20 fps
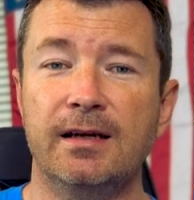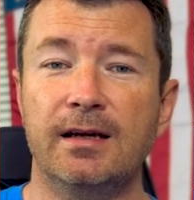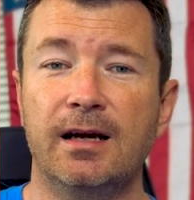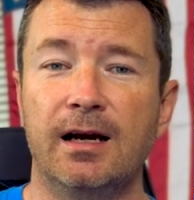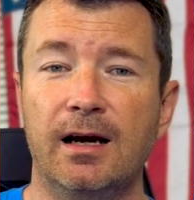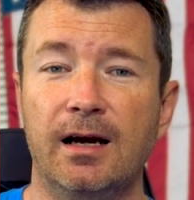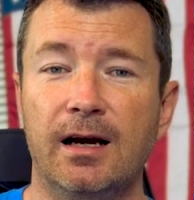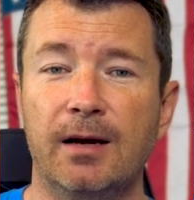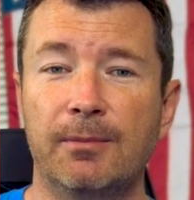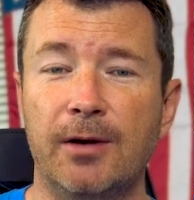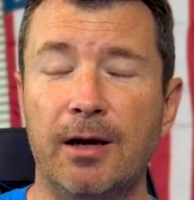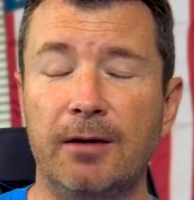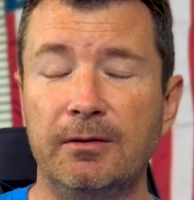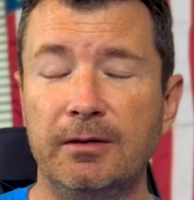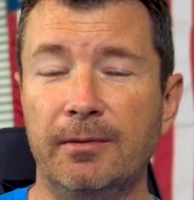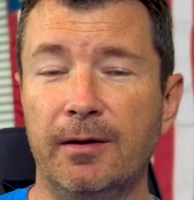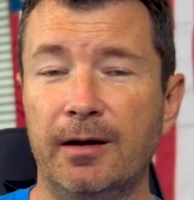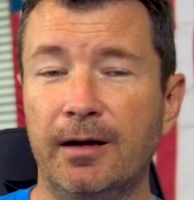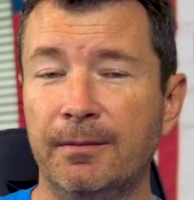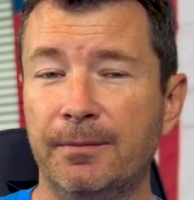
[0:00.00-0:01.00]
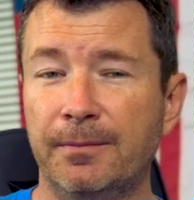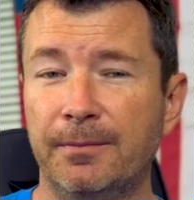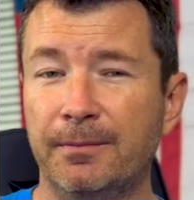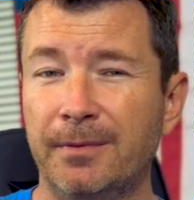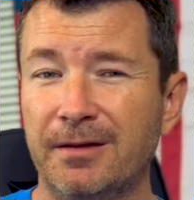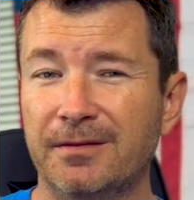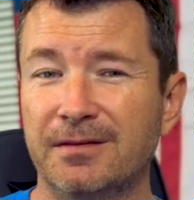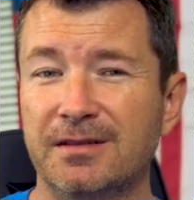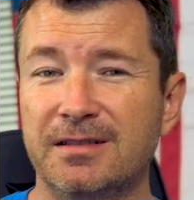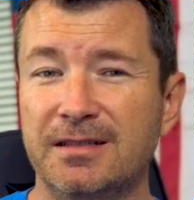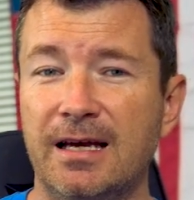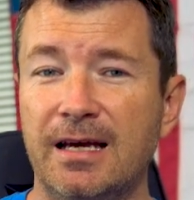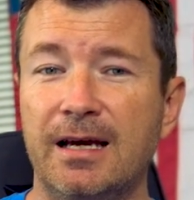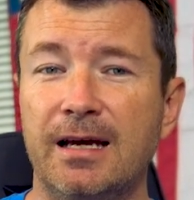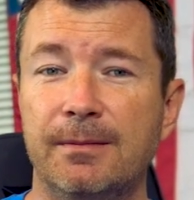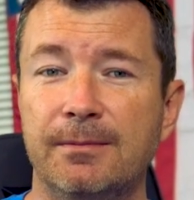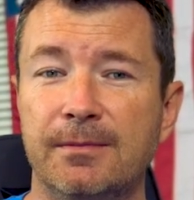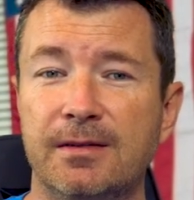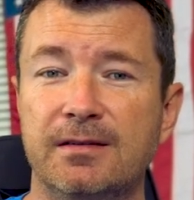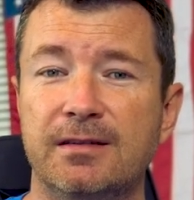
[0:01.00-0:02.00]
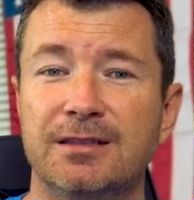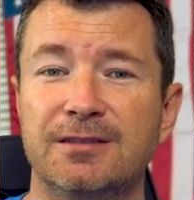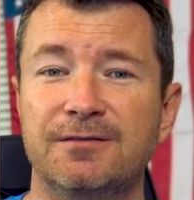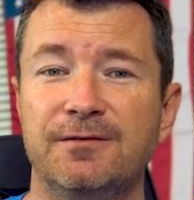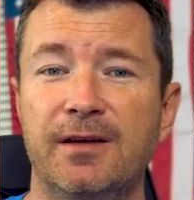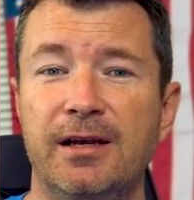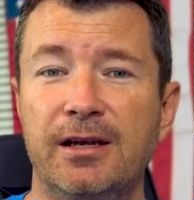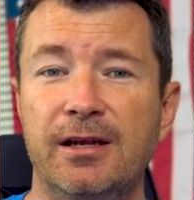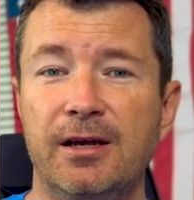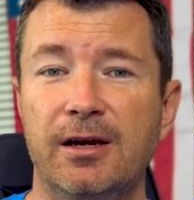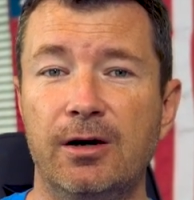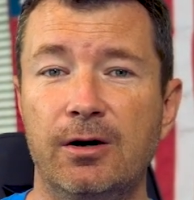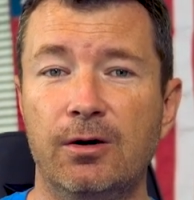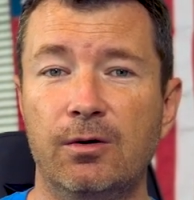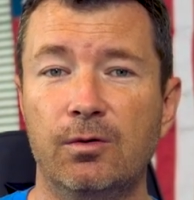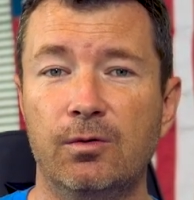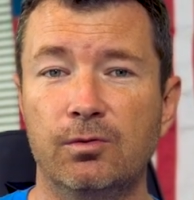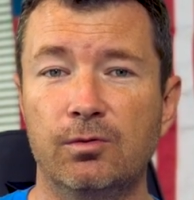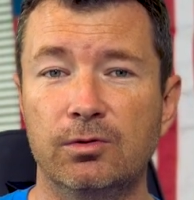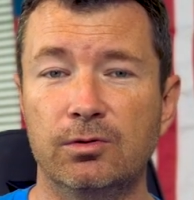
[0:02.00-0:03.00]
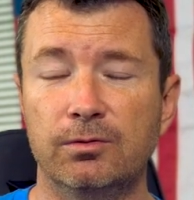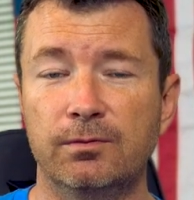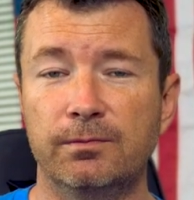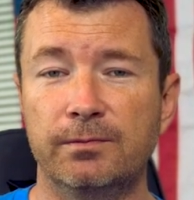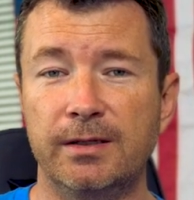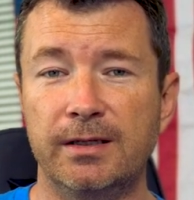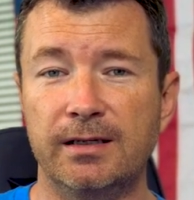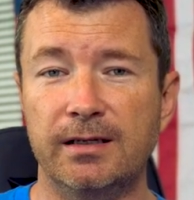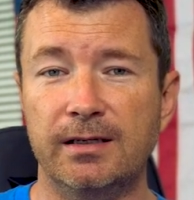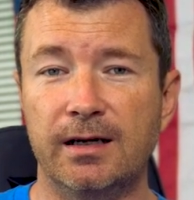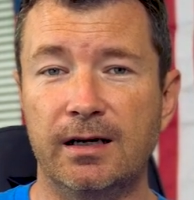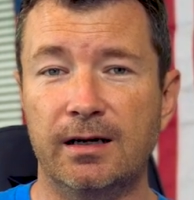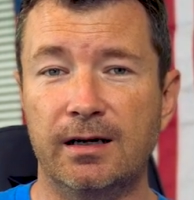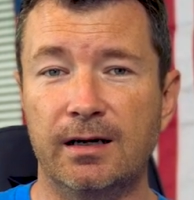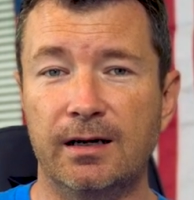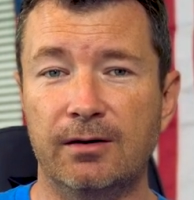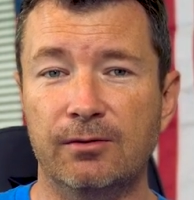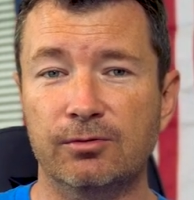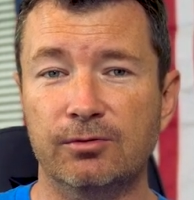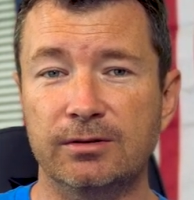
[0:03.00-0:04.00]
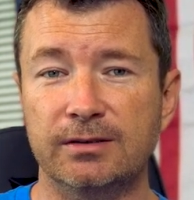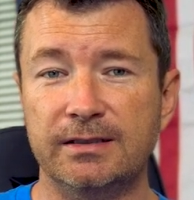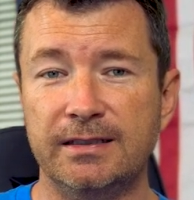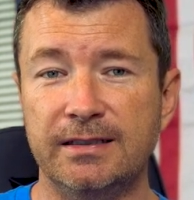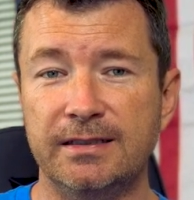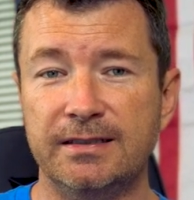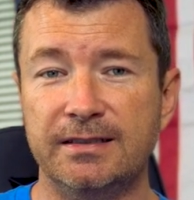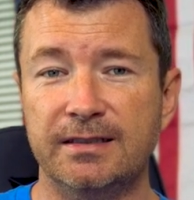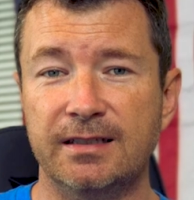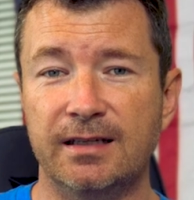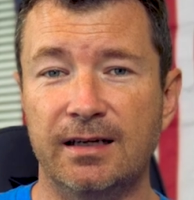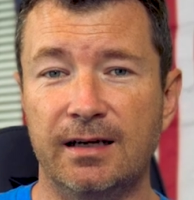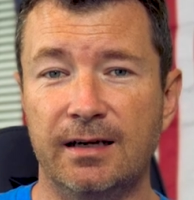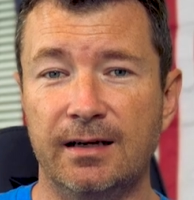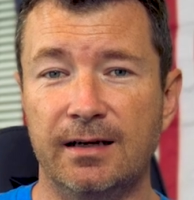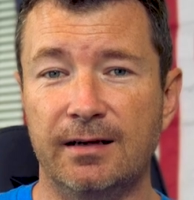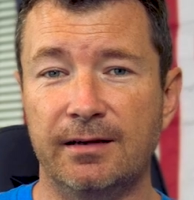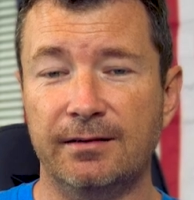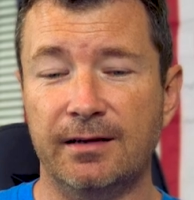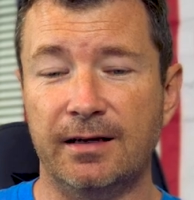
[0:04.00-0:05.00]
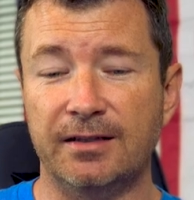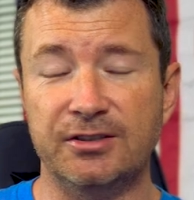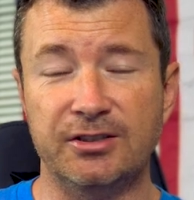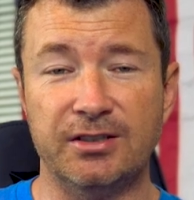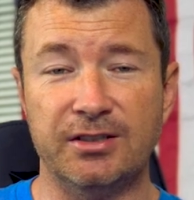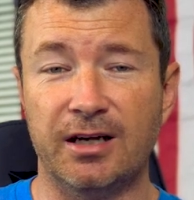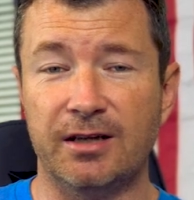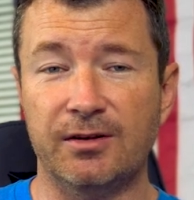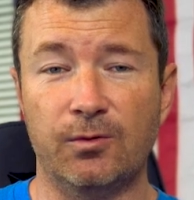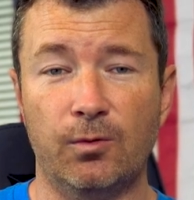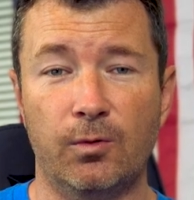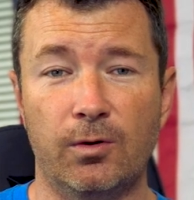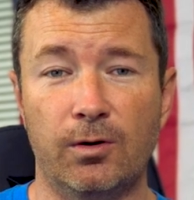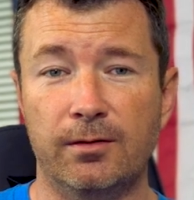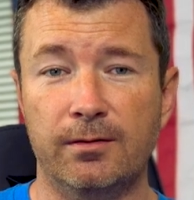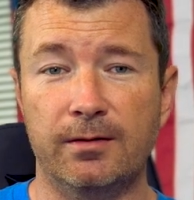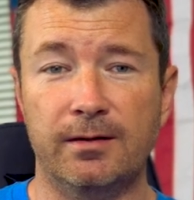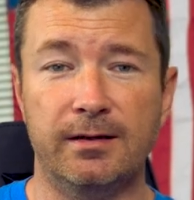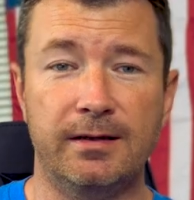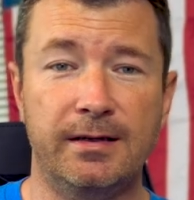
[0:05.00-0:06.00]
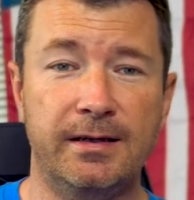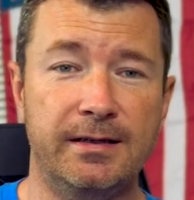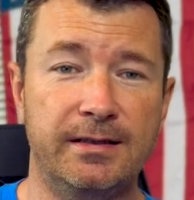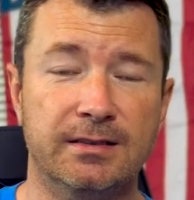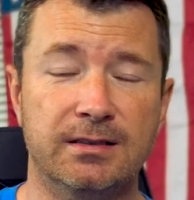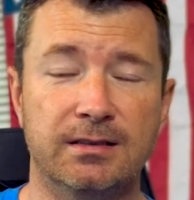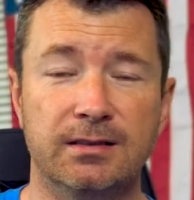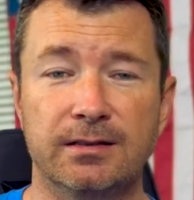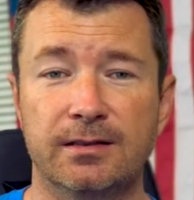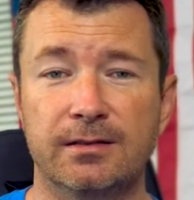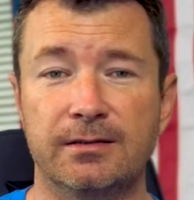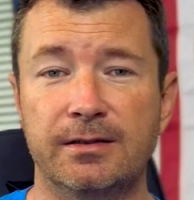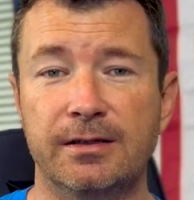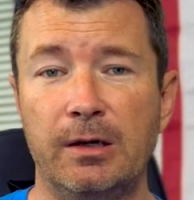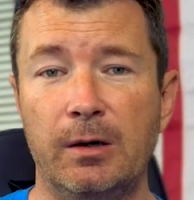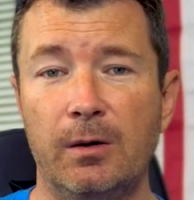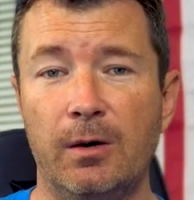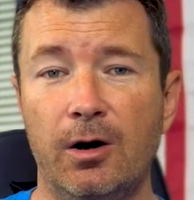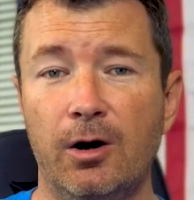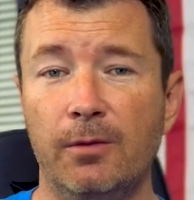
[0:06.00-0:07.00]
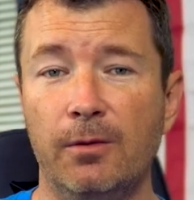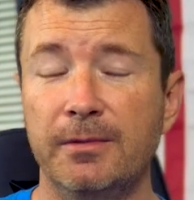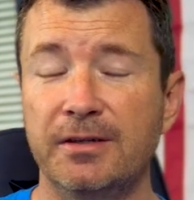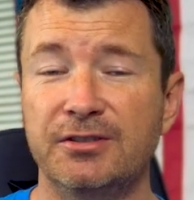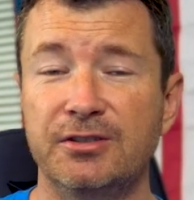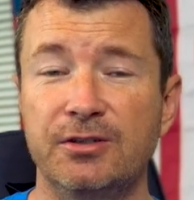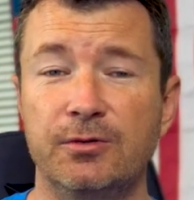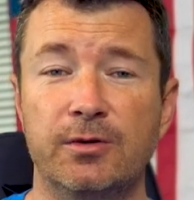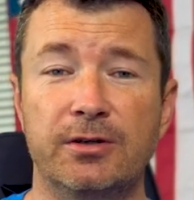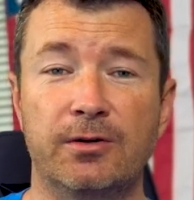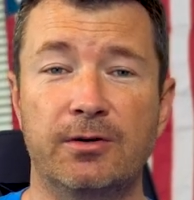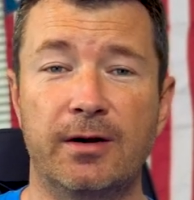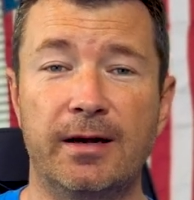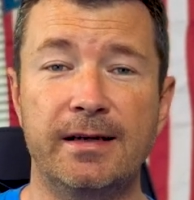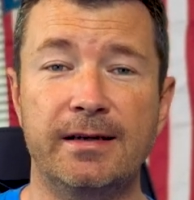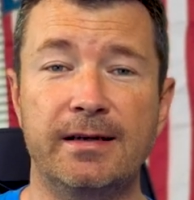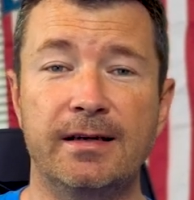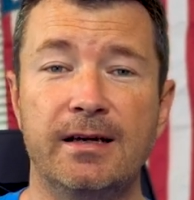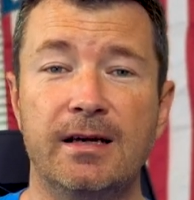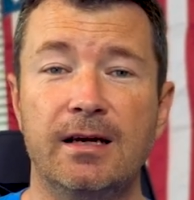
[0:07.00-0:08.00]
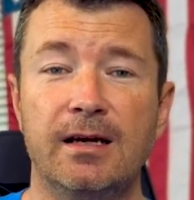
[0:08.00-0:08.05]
Uh, probably about, about the time that this video will be uh, released. Uh, I just got the word that he is cleared to go home. He's doing great.